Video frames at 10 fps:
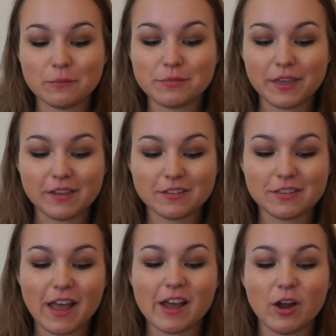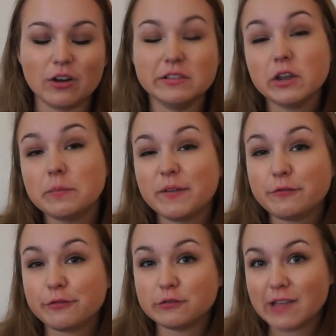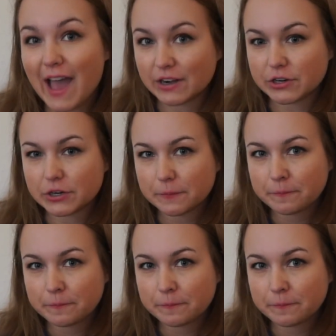things that are a little bit flatter.